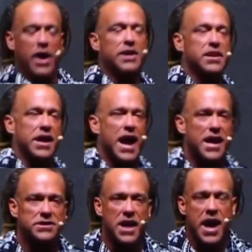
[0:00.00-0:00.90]
I hit the
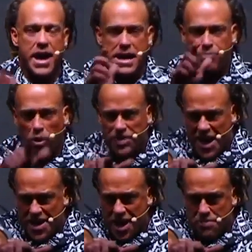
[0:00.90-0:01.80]
gas. He pulls out
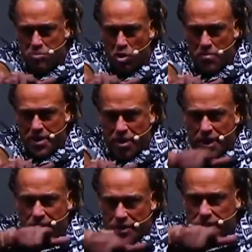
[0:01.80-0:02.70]
a nine millimeter
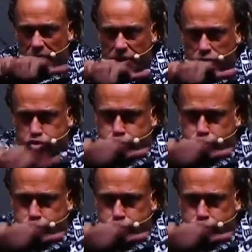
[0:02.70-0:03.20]
and unloaded